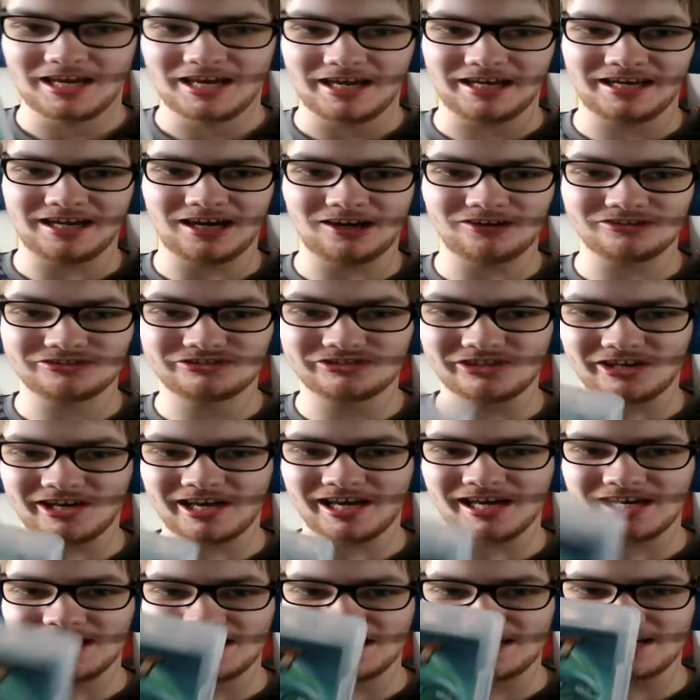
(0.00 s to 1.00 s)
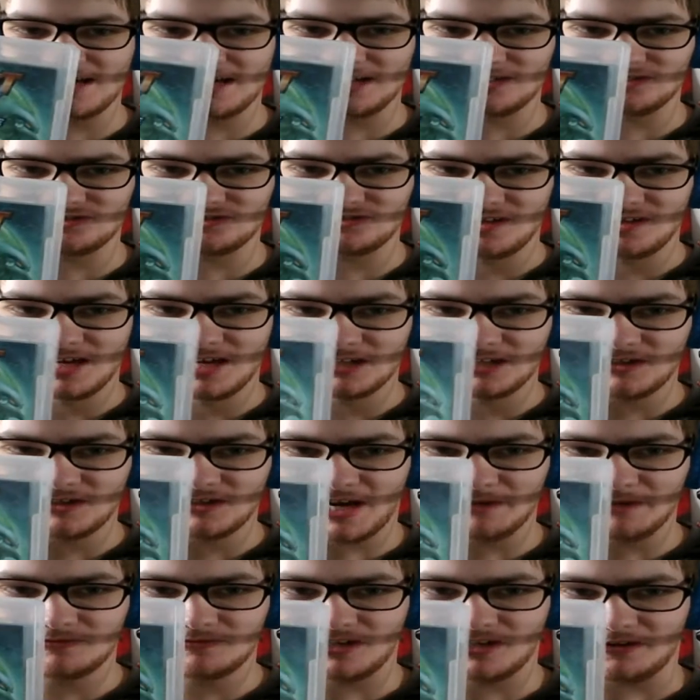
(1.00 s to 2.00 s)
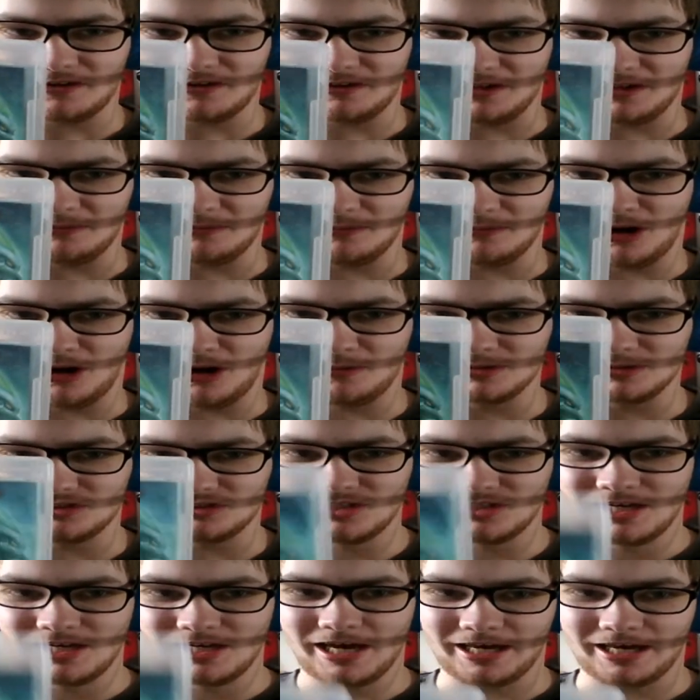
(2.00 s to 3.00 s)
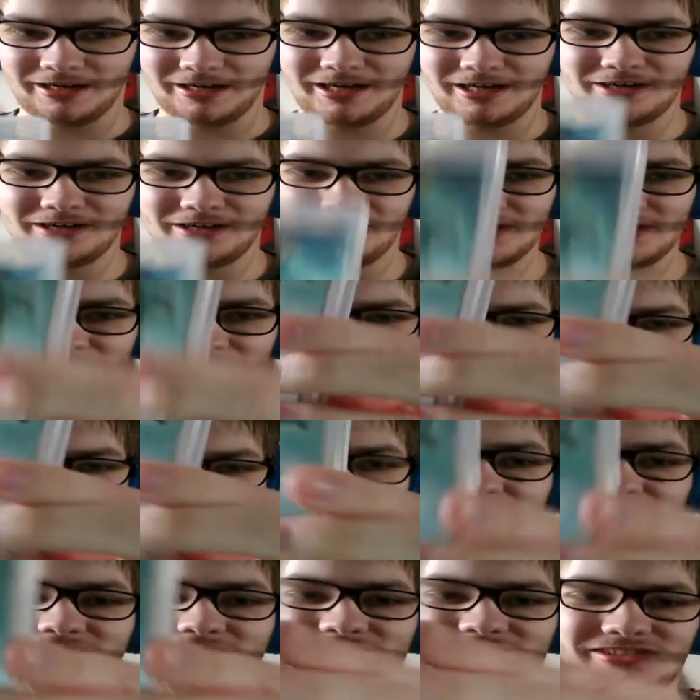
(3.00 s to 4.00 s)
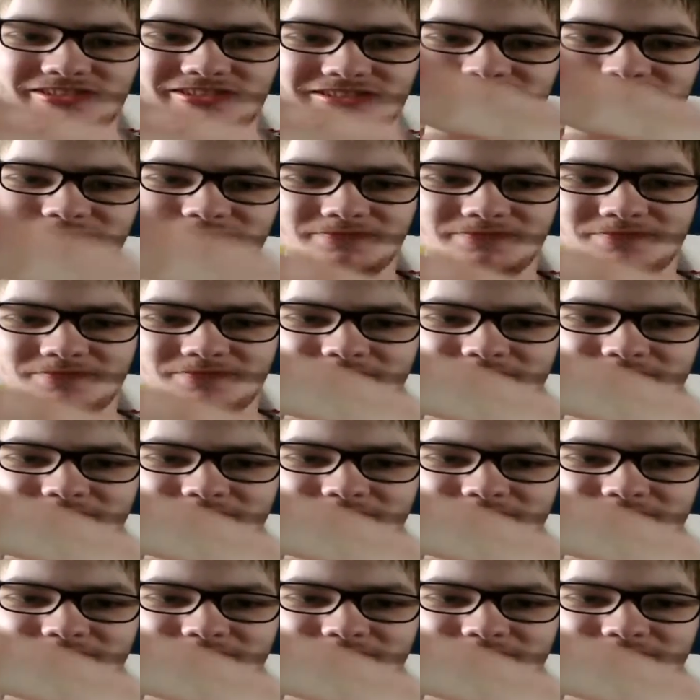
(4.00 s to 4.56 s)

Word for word: It also has time traveling moments. And I don't know want this